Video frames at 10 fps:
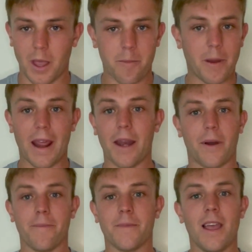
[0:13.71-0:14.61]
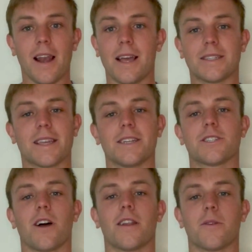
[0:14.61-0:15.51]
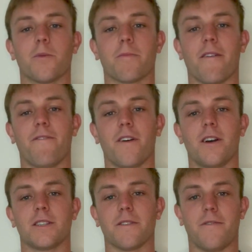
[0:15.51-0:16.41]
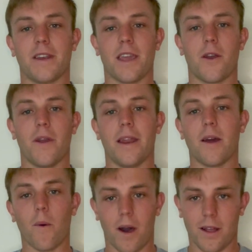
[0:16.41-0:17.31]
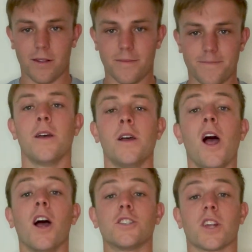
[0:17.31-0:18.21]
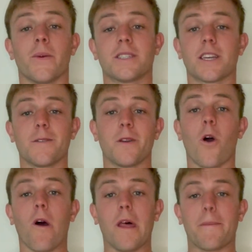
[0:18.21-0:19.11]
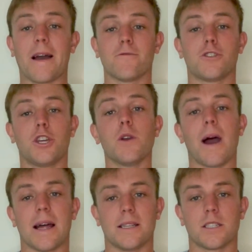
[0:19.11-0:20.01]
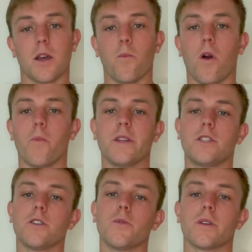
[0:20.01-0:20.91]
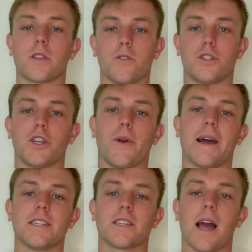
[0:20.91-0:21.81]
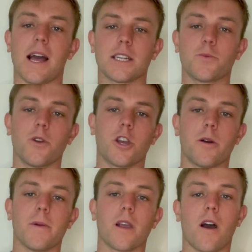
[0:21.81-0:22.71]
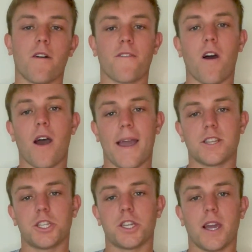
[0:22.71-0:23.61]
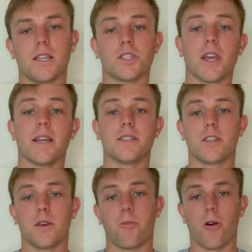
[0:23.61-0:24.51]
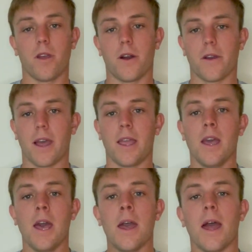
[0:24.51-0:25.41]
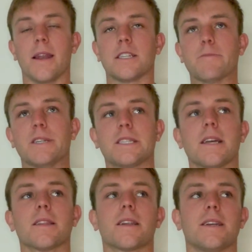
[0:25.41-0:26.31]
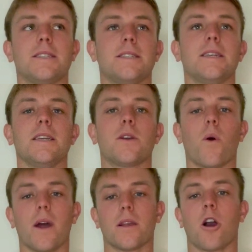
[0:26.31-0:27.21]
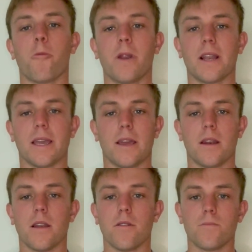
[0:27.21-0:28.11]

But anyway, let's get started with my first video in a while. So it's going to be all about two hands and what we do with those two hands as we're coming off our edge change into the bouy, okay? And it's a mistake that I see quite commonly in